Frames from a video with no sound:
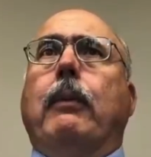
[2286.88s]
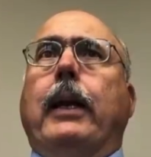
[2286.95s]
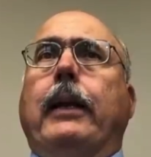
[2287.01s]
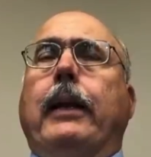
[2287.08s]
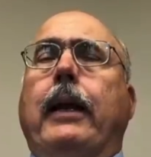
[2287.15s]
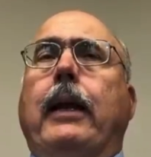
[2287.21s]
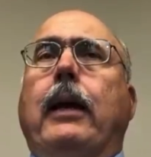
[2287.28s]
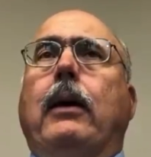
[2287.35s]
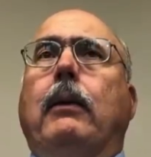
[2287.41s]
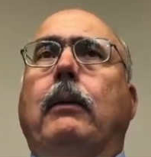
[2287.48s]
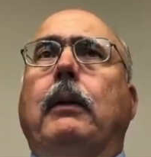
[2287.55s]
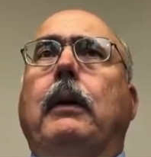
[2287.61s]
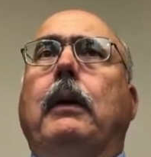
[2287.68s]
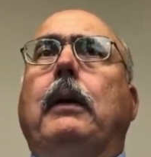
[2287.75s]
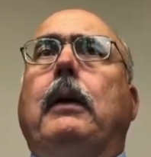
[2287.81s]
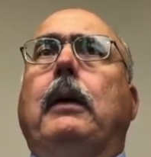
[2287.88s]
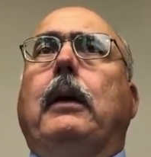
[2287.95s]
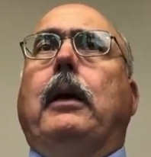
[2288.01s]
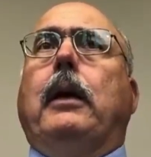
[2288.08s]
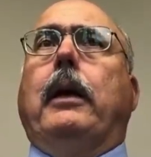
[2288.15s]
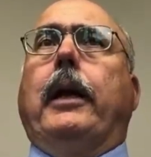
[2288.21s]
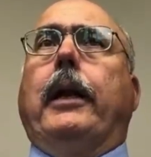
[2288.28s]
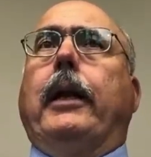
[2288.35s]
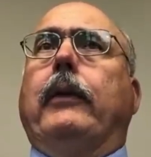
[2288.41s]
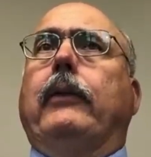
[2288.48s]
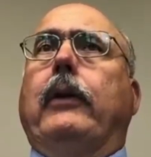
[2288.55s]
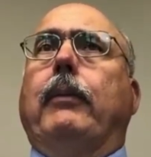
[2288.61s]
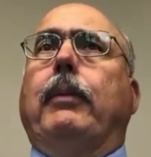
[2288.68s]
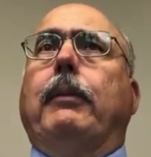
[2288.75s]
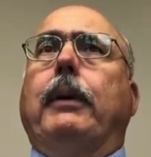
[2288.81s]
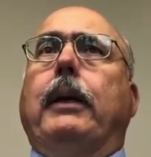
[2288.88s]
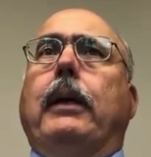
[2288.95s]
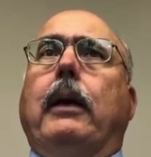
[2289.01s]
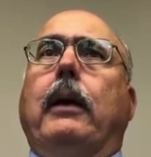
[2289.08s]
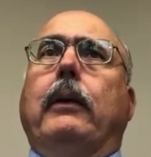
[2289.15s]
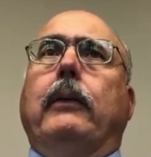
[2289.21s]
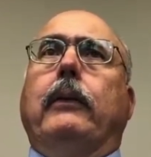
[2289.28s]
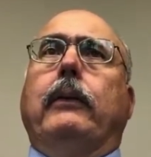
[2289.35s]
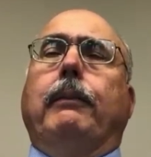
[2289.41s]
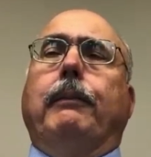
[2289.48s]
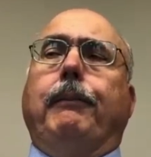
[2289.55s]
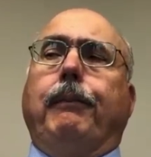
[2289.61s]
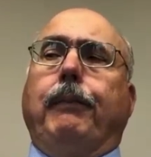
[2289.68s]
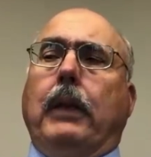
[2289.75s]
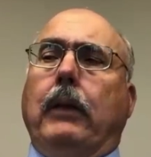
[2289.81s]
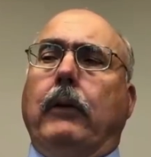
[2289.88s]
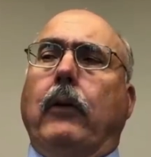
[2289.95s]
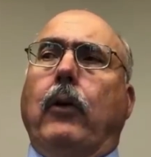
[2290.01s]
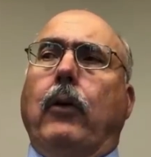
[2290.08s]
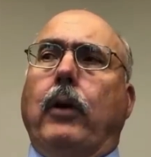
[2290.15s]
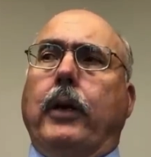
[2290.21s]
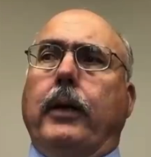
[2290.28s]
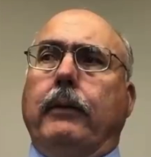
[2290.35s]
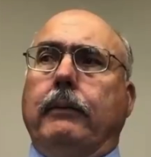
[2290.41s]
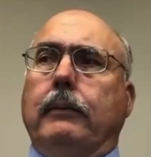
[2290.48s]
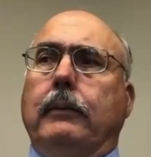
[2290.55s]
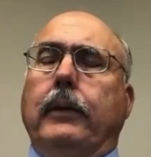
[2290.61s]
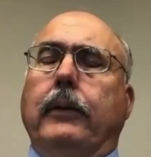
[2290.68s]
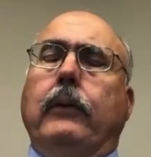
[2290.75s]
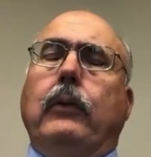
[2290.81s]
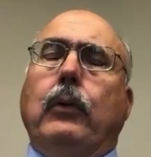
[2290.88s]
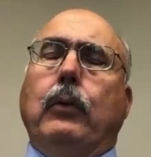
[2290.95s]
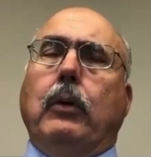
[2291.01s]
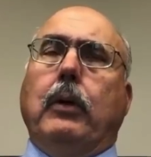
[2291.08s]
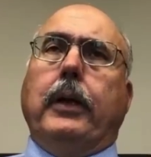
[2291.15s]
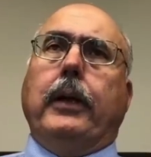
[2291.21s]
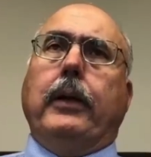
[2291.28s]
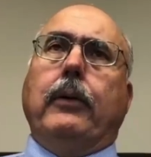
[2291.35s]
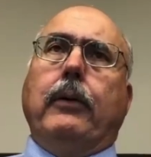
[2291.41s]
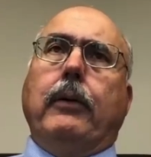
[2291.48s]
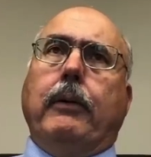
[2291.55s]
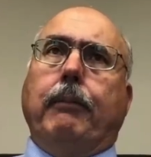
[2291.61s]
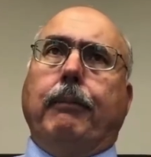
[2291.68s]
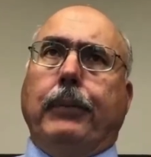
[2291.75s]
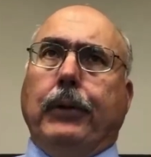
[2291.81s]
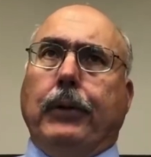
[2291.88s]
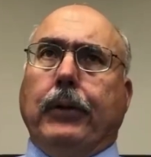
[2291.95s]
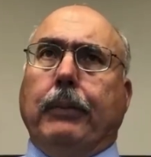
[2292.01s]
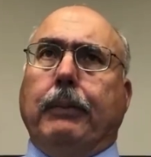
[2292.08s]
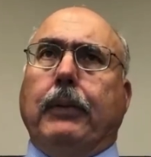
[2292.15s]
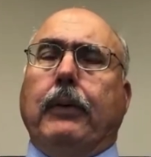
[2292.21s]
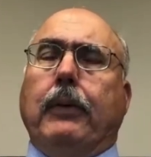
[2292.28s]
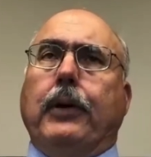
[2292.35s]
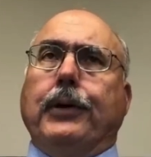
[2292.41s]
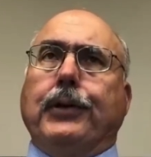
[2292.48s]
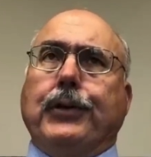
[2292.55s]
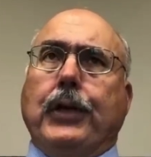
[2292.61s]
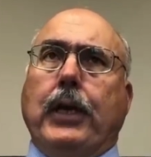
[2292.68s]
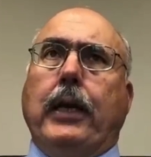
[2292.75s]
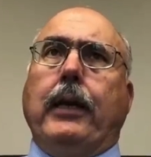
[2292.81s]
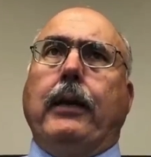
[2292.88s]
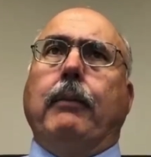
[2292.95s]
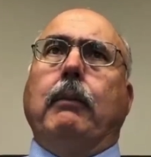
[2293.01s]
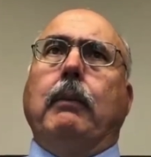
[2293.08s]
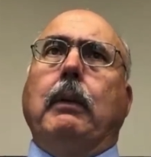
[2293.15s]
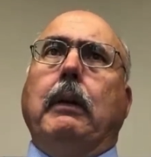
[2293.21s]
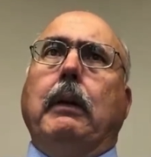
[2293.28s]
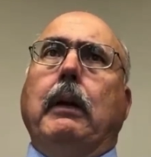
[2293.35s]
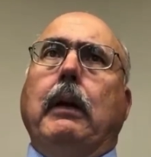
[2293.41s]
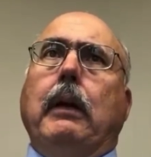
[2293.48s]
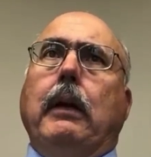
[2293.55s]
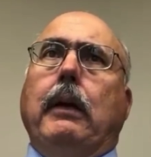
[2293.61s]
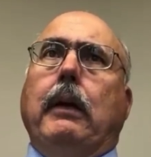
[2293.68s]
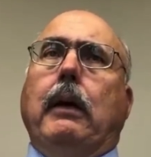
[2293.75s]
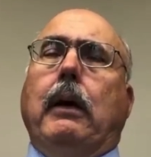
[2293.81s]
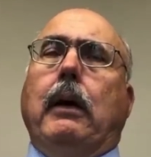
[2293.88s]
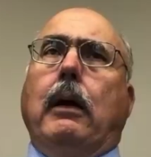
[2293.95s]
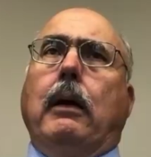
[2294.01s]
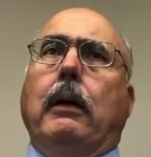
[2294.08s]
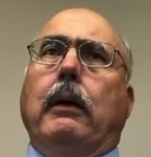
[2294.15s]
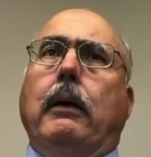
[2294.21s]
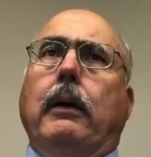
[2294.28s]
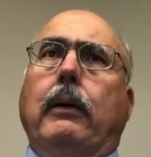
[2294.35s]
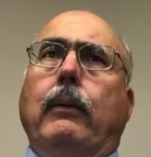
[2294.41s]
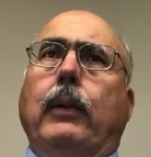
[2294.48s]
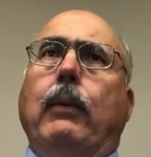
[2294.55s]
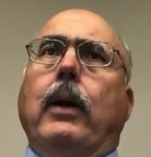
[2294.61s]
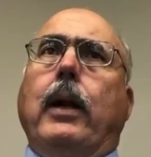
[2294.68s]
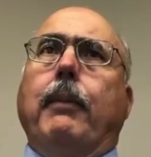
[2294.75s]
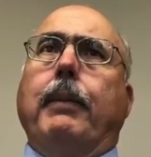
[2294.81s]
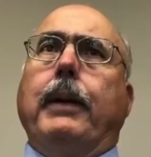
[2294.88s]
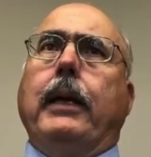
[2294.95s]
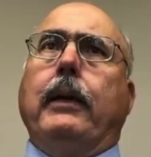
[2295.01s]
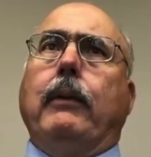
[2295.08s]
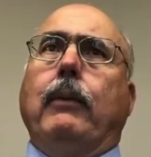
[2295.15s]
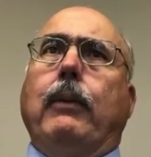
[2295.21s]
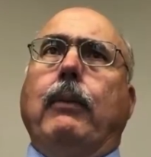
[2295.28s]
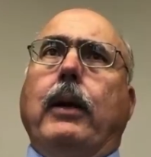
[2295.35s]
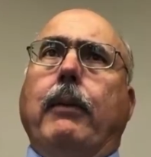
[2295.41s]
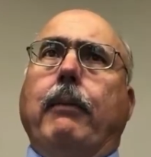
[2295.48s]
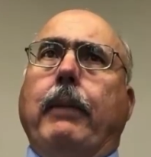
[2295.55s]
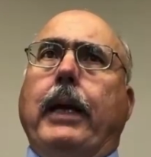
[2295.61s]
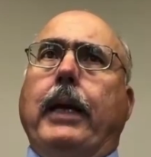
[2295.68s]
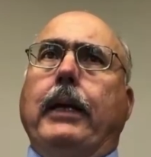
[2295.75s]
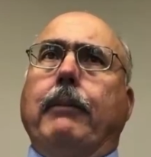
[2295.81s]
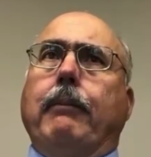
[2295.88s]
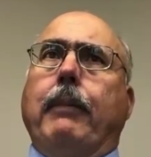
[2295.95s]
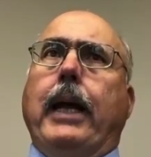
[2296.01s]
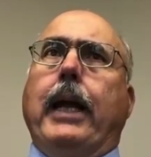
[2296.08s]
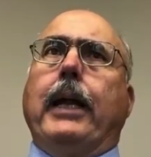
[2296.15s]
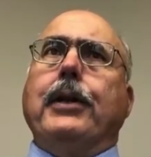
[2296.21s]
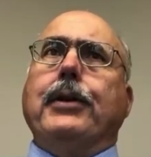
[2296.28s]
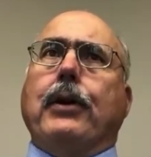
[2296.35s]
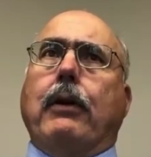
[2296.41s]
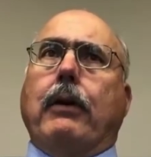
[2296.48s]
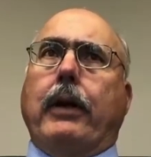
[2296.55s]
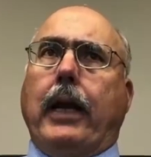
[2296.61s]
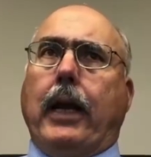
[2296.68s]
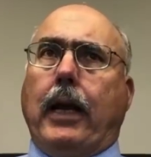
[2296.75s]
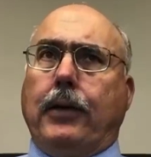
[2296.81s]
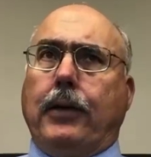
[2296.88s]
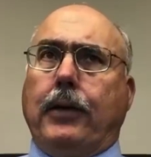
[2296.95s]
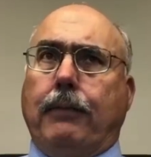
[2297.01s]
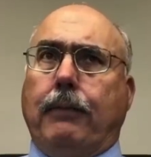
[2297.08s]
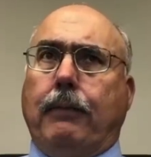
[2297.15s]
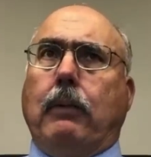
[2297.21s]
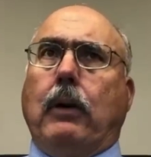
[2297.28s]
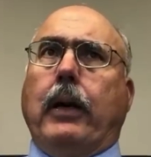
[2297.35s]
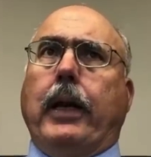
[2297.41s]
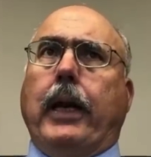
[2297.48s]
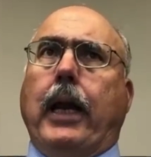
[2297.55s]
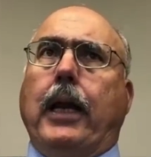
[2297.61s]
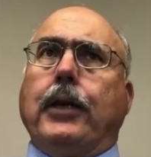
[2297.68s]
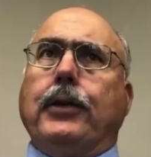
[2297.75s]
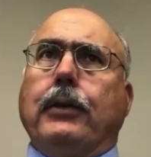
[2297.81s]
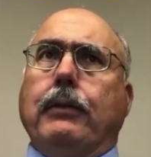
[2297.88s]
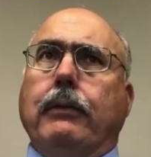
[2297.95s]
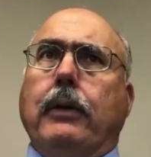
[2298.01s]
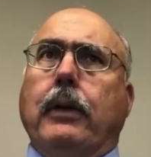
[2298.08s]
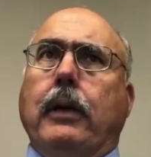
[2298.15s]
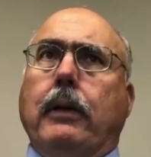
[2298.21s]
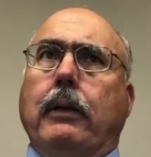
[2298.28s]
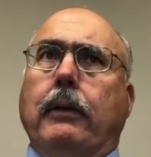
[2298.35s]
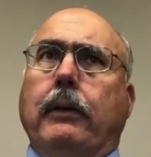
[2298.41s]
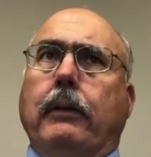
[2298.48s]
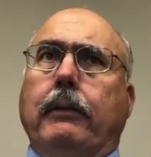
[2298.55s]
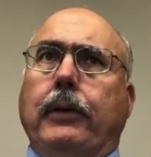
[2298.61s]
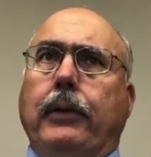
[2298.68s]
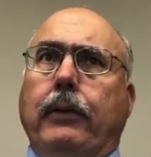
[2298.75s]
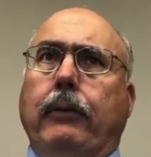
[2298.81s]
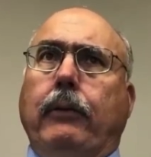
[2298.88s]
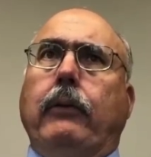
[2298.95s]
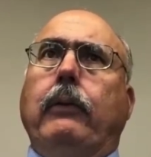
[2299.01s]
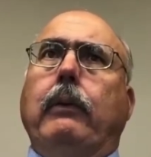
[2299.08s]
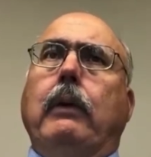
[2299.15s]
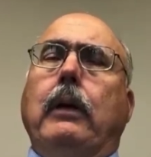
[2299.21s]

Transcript: right now, and that's simply because it's early. It's too early to go and build up a large team. Uh, we want to be, we want to ma manage our cash, our cash uh, use,